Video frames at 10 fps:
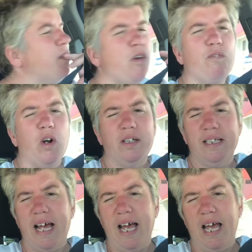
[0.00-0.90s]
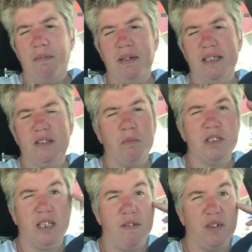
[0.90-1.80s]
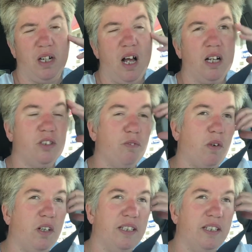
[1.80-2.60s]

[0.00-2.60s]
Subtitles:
so far today, I mean, it's almost 11 o'clock so far